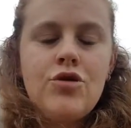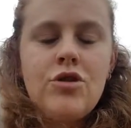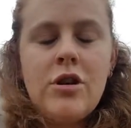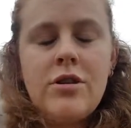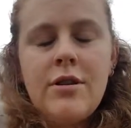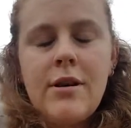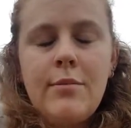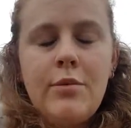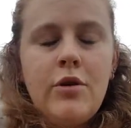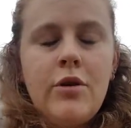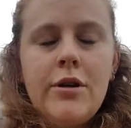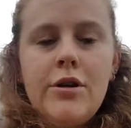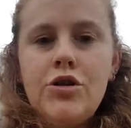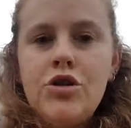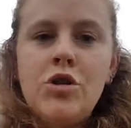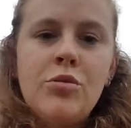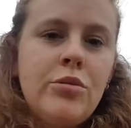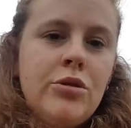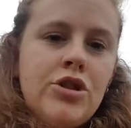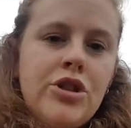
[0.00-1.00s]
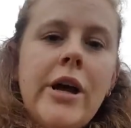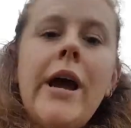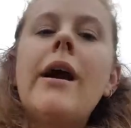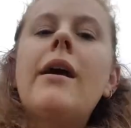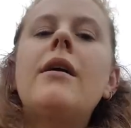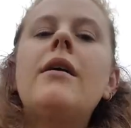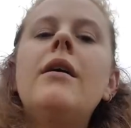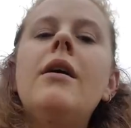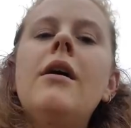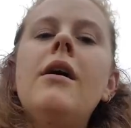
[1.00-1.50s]
double and triple check
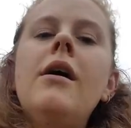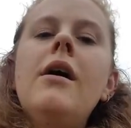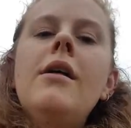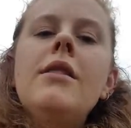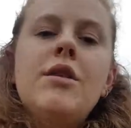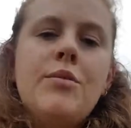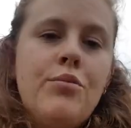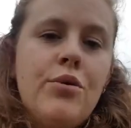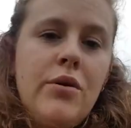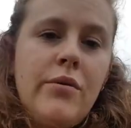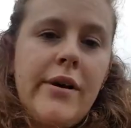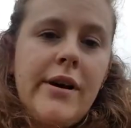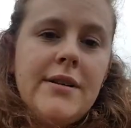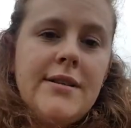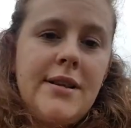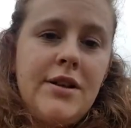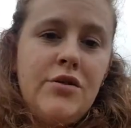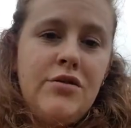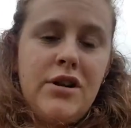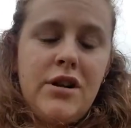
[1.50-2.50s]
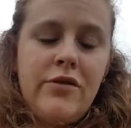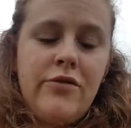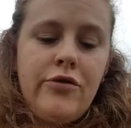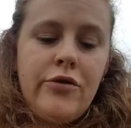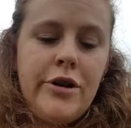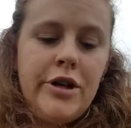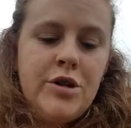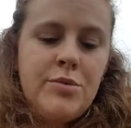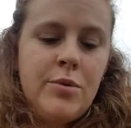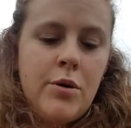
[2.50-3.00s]
the prereqs that you need for
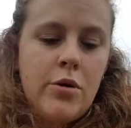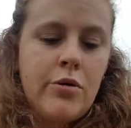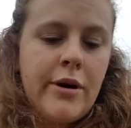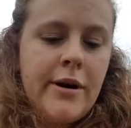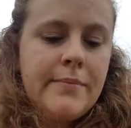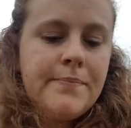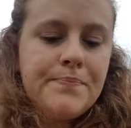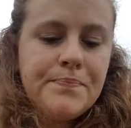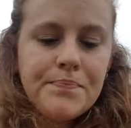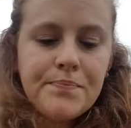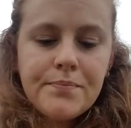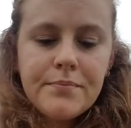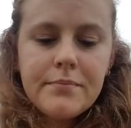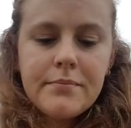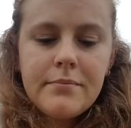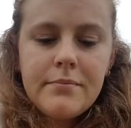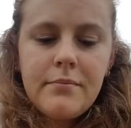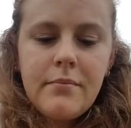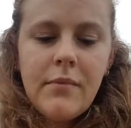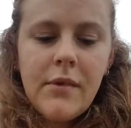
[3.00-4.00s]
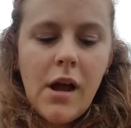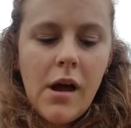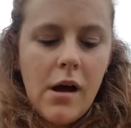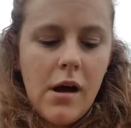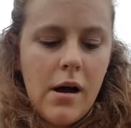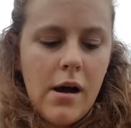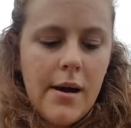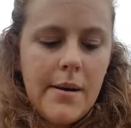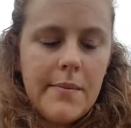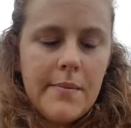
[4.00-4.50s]
each program.
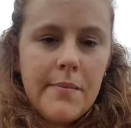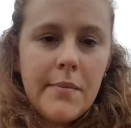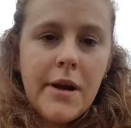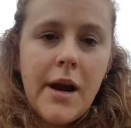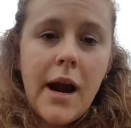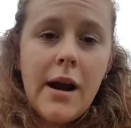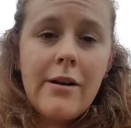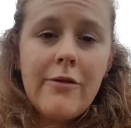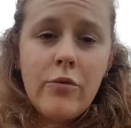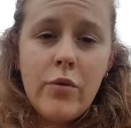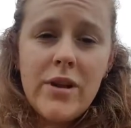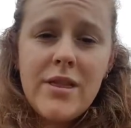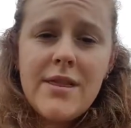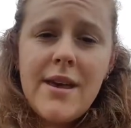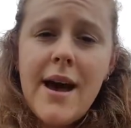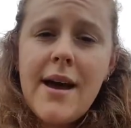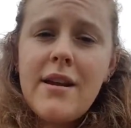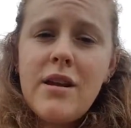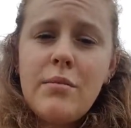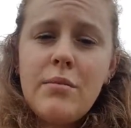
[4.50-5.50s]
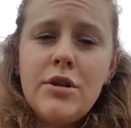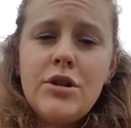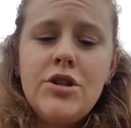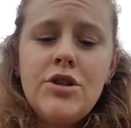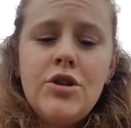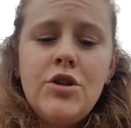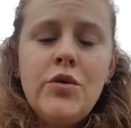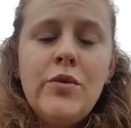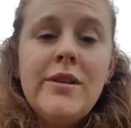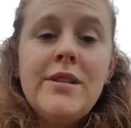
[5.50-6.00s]
Kind of with that, number
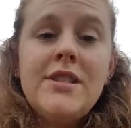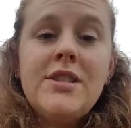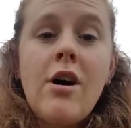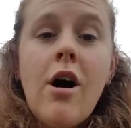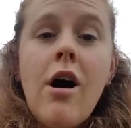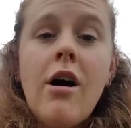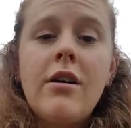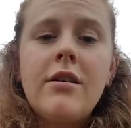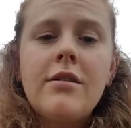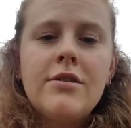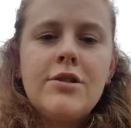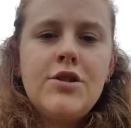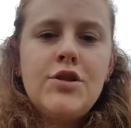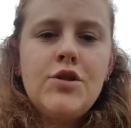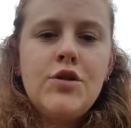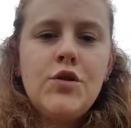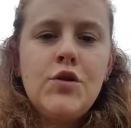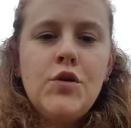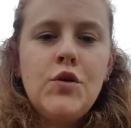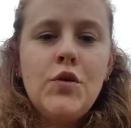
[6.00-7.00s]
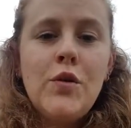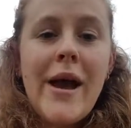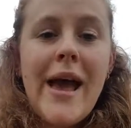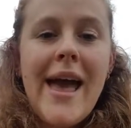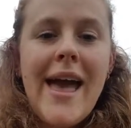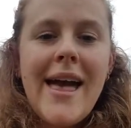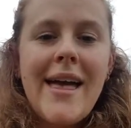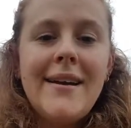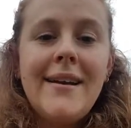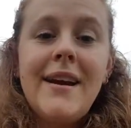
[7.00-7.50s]
2 is talk to
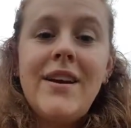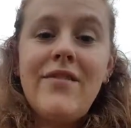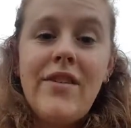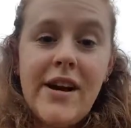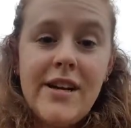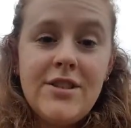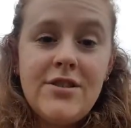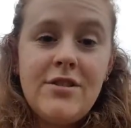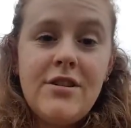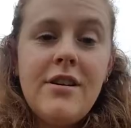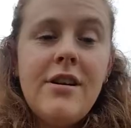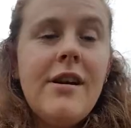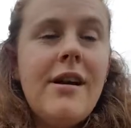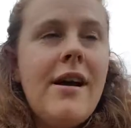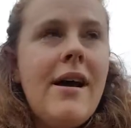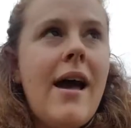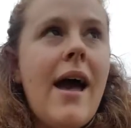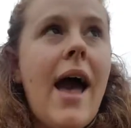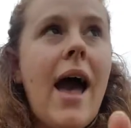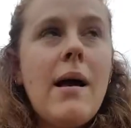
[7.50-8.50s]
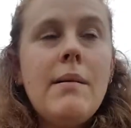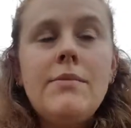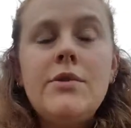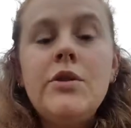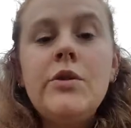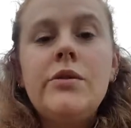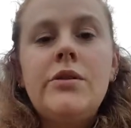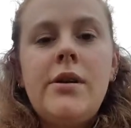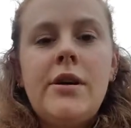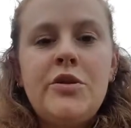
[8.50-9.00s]
an advisor.
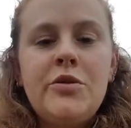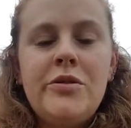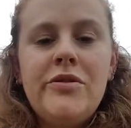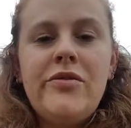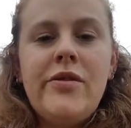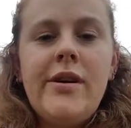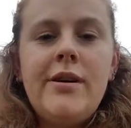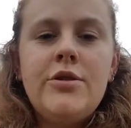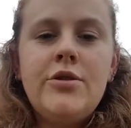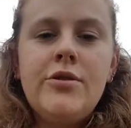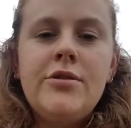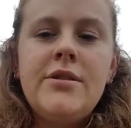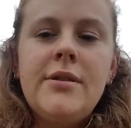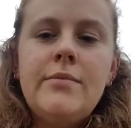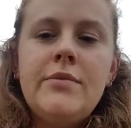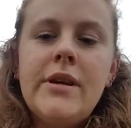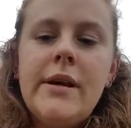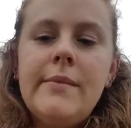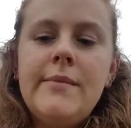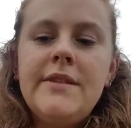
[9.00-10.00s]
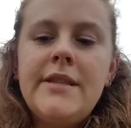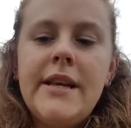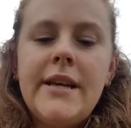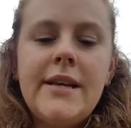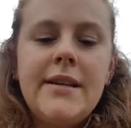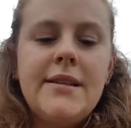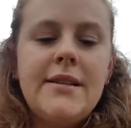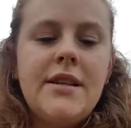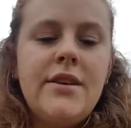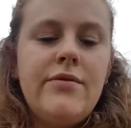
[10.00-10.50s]
Absolutely talk to an advisor. Sometimes they
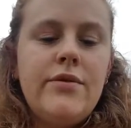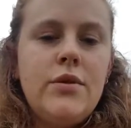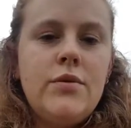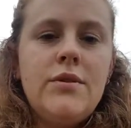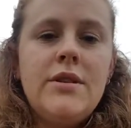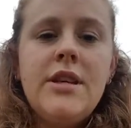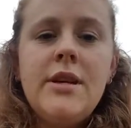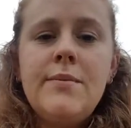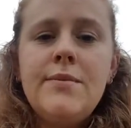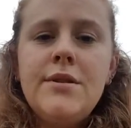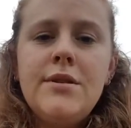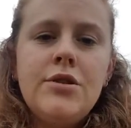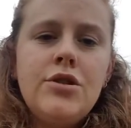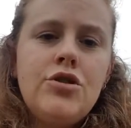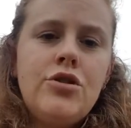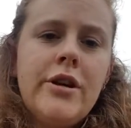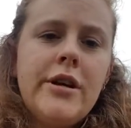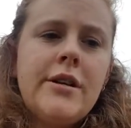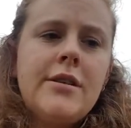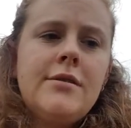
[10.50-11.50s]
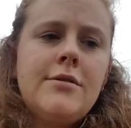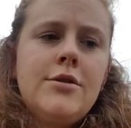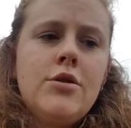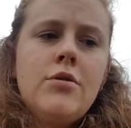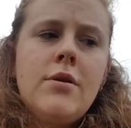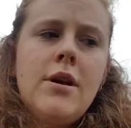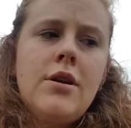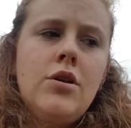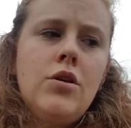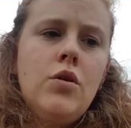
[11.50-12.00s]
can give you tips and tricks so
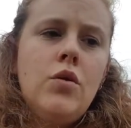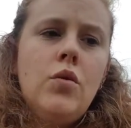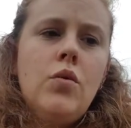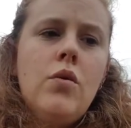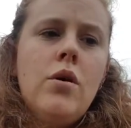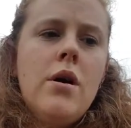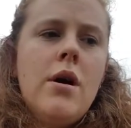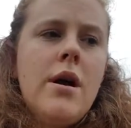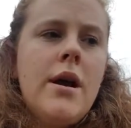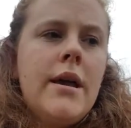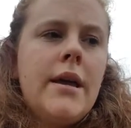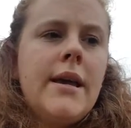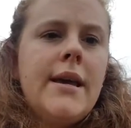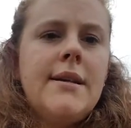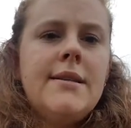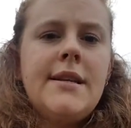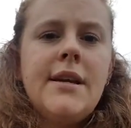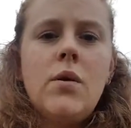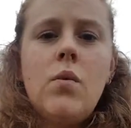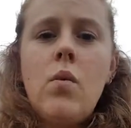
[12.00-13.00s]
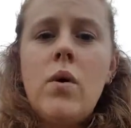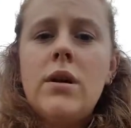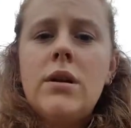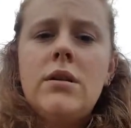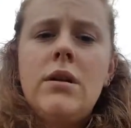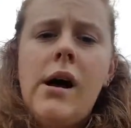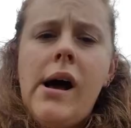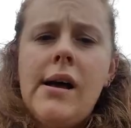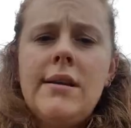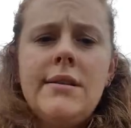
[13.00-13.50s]
that you can take 1
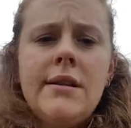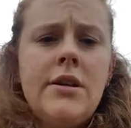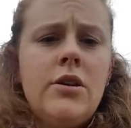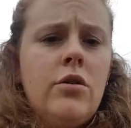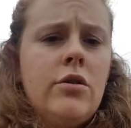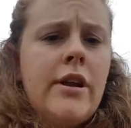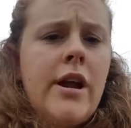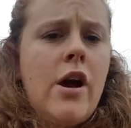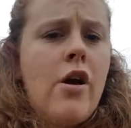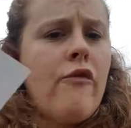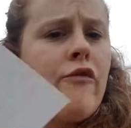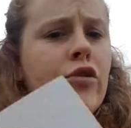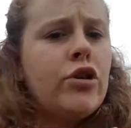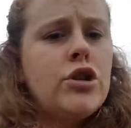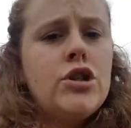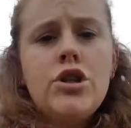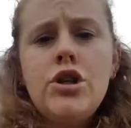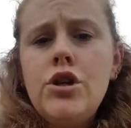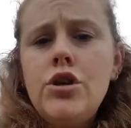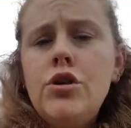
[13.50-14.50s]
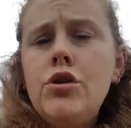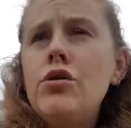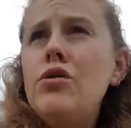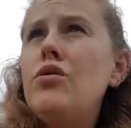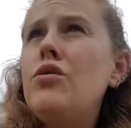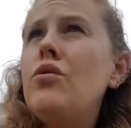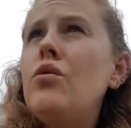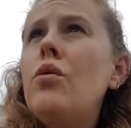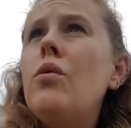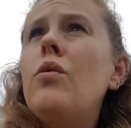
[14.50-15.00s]
class and it'll count for
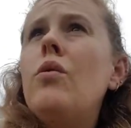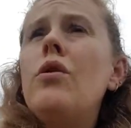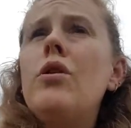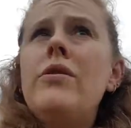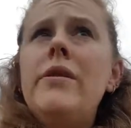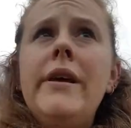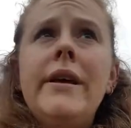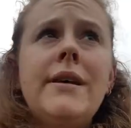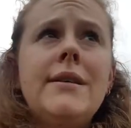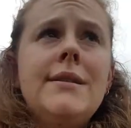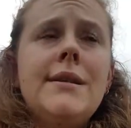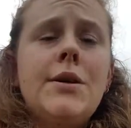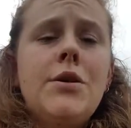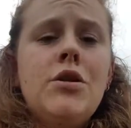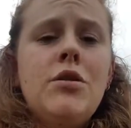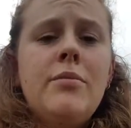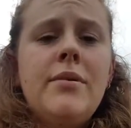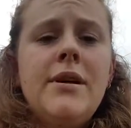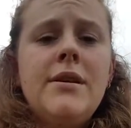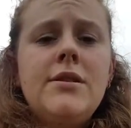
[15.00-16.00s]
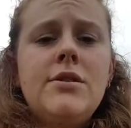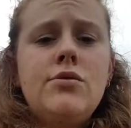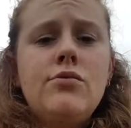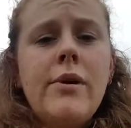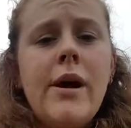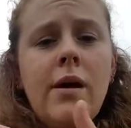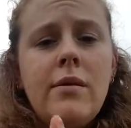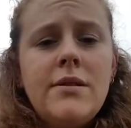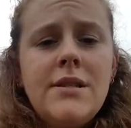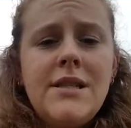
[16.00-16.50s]
2, or they can tell you the best
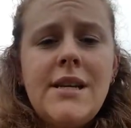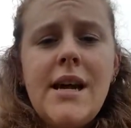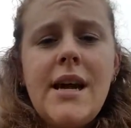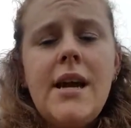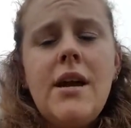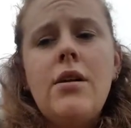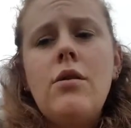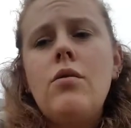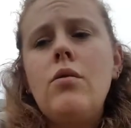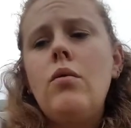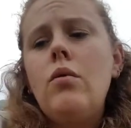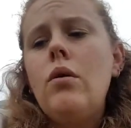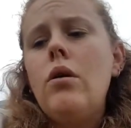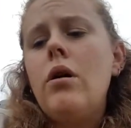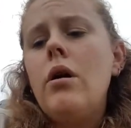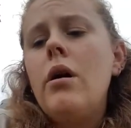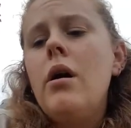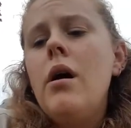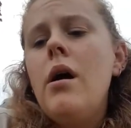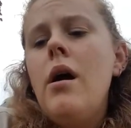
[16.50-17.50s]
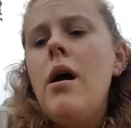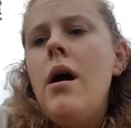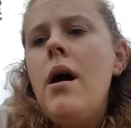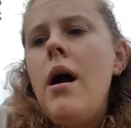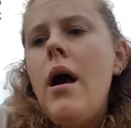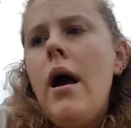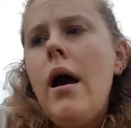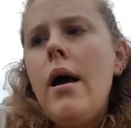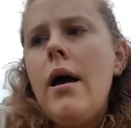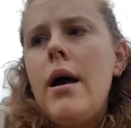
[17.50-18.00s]
route to take, or
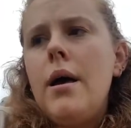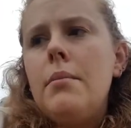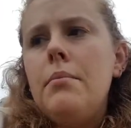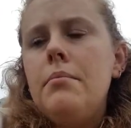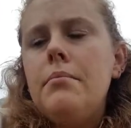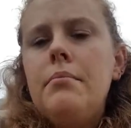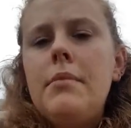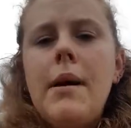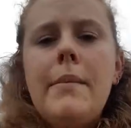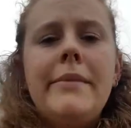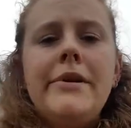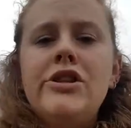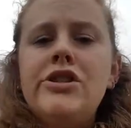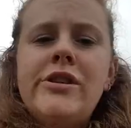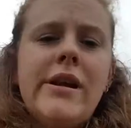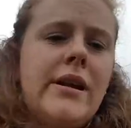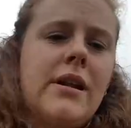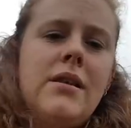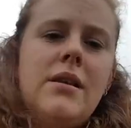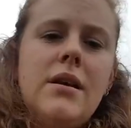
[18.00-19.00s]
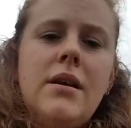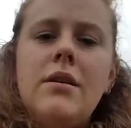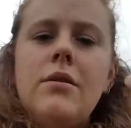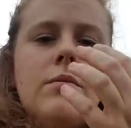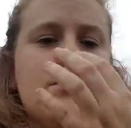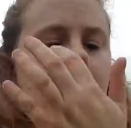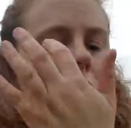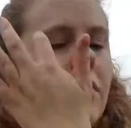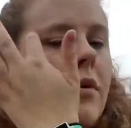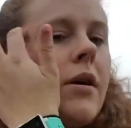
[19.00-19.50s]
just anything.
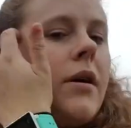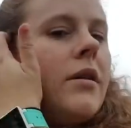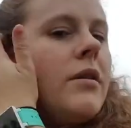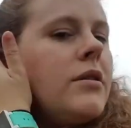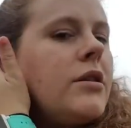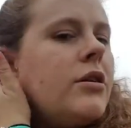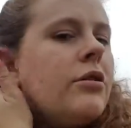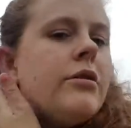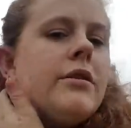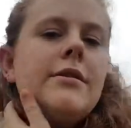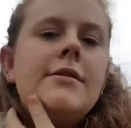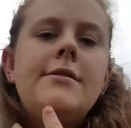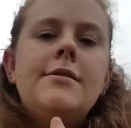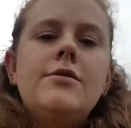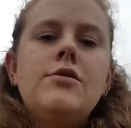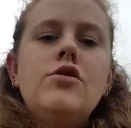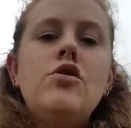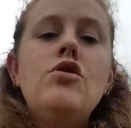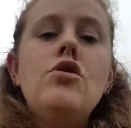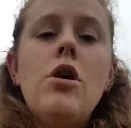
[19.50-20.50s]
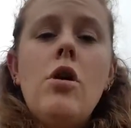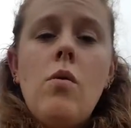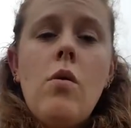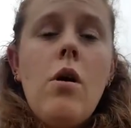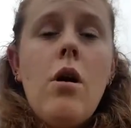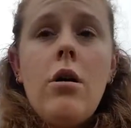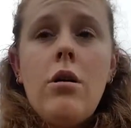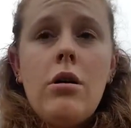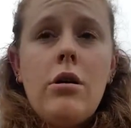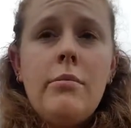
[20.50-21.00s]
There is no
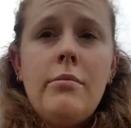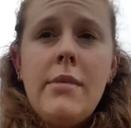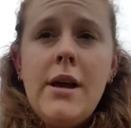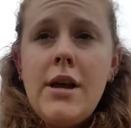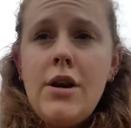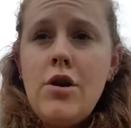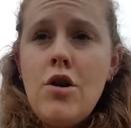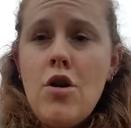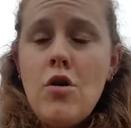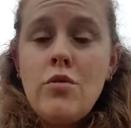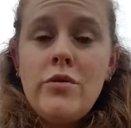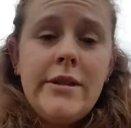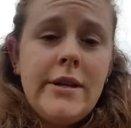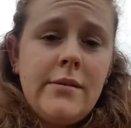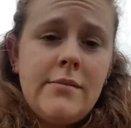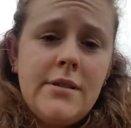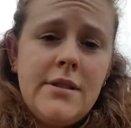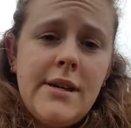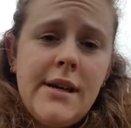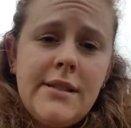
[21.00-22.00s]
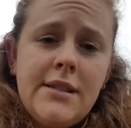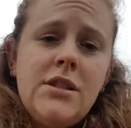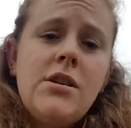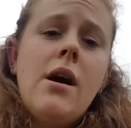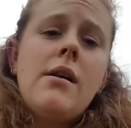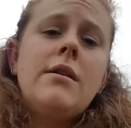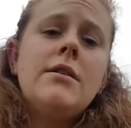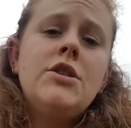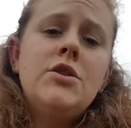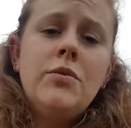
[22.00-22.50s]
harm and no downside to
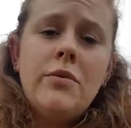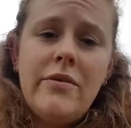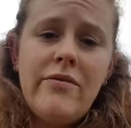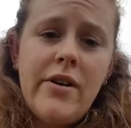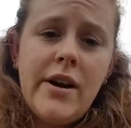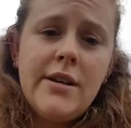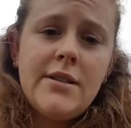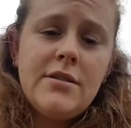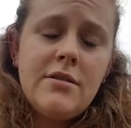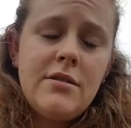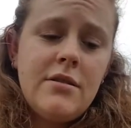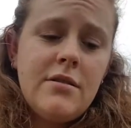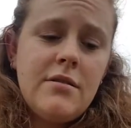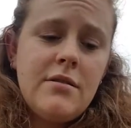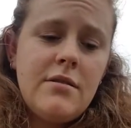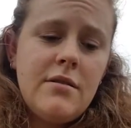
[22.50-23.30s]
talking to an advisor.